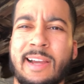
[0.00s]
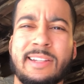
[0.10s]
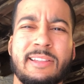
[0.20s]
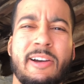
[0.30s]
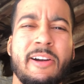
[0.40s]
I
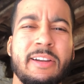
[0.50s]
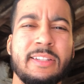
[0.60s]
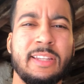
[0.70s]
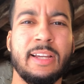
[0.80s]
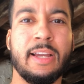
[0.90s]
guess the
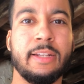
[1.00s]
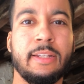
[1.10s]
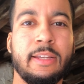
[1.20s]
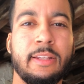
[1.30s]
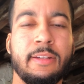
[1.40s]
hardest thing I
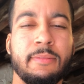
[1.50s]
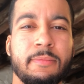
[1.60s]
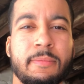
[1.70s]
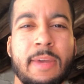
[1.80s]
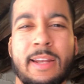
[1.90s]
did.
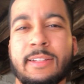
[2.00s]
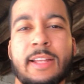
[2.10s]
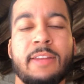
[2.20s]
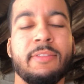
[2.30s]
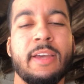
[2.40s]
And it's
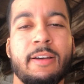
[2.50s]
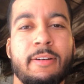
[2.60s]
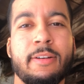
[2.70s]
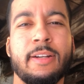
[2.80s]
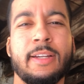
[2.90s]
not even that
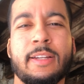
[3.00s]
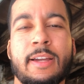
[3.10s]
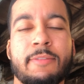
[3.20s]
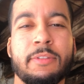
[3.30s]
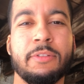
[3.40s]
hard. Like,
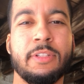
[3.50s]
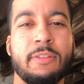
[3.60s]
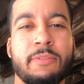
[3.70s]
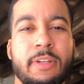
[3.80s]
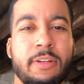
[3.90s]
after you see
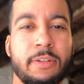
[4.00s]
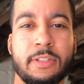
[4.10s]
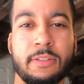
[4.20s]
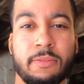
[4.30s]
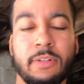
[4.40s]
the video,
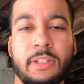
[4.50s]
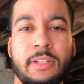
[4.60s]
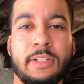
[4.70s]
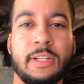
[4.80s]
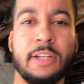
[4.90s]
it's really
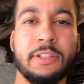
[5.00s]
easy,